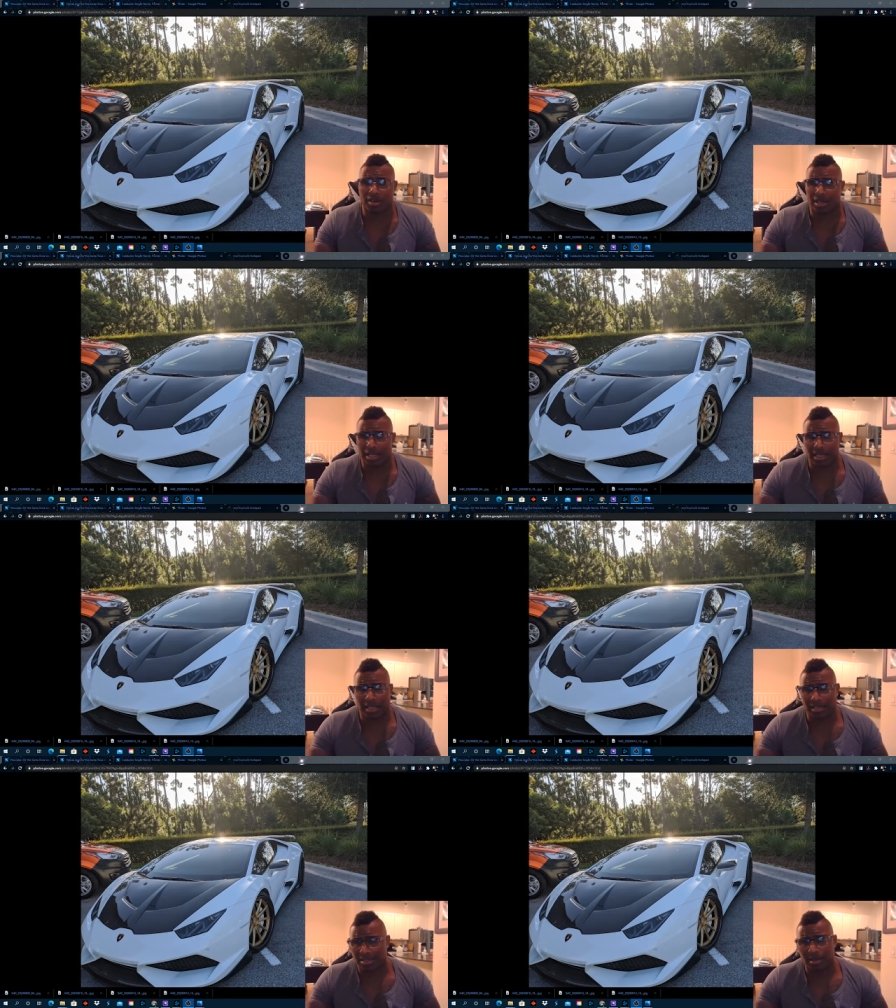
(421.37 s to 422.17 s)
And then
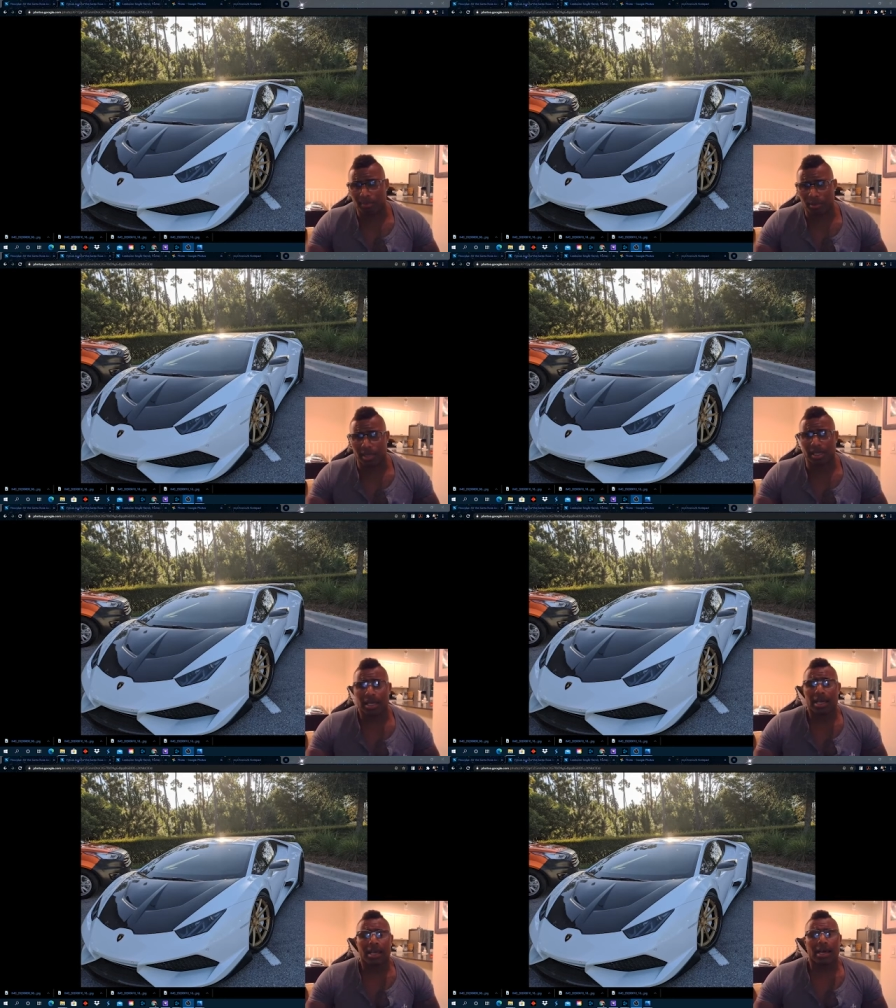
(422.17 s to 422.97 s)
at some point,
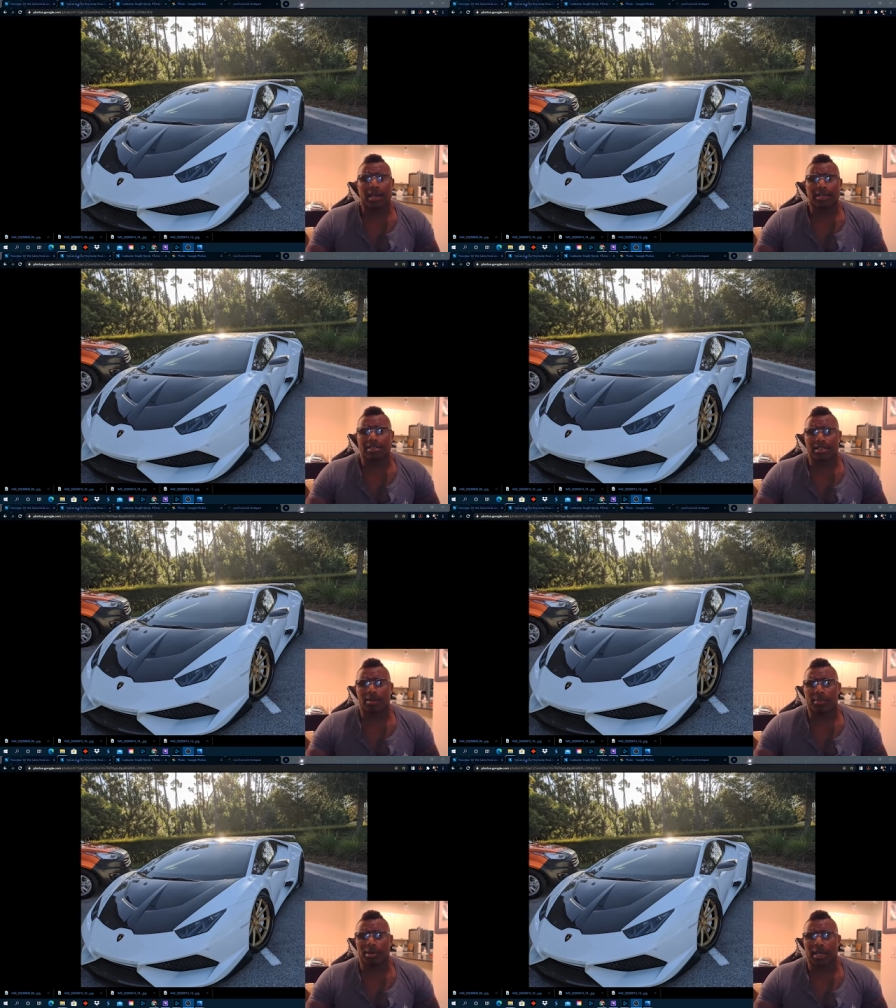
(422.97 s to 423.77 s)
I can sell
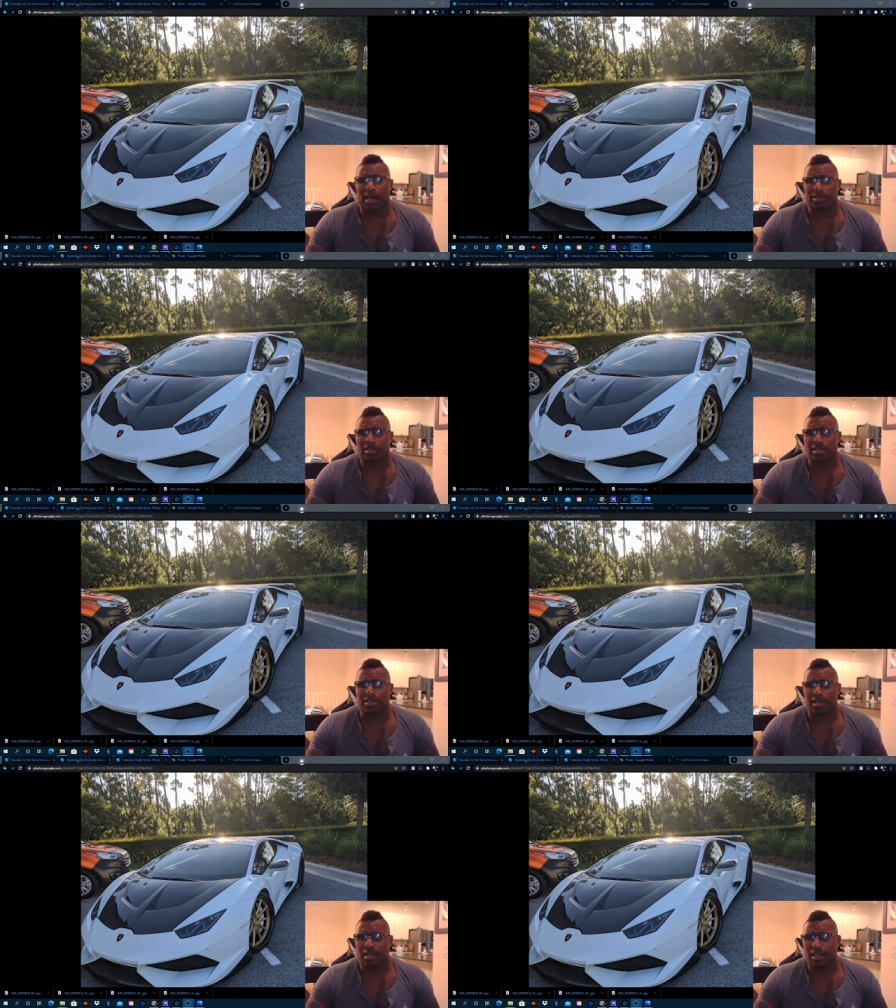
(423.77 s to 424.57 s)
both houses
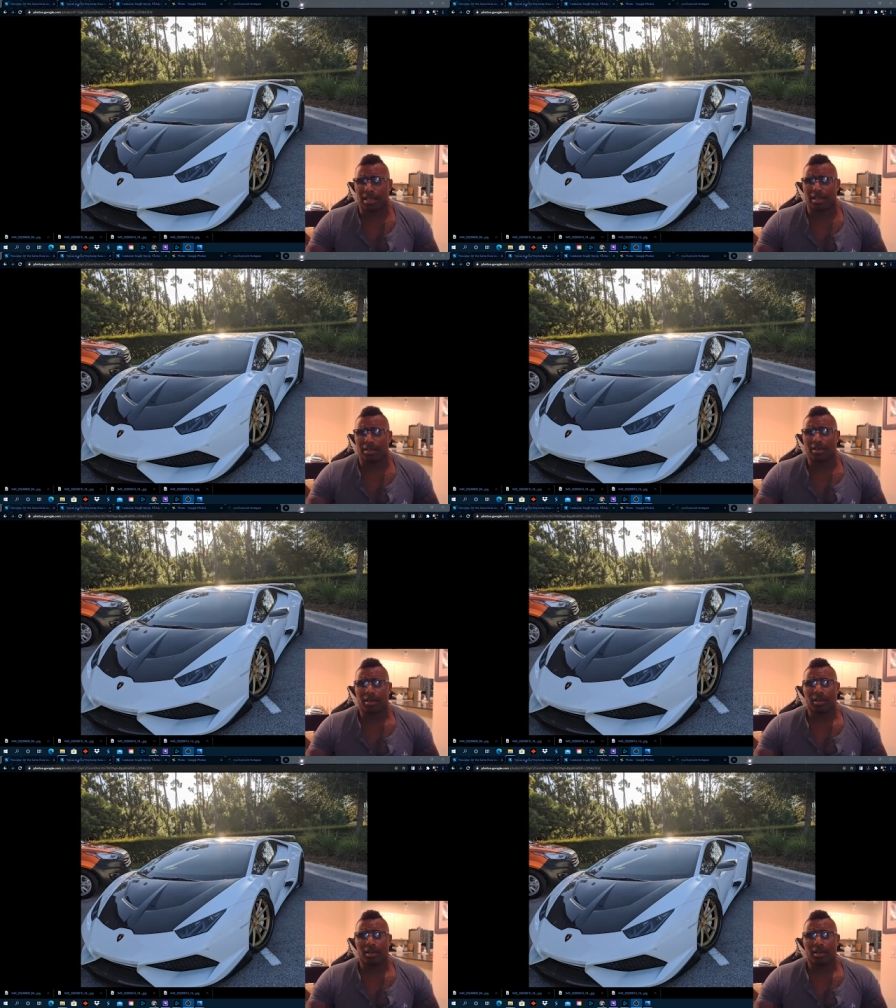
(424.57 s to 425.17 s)
and then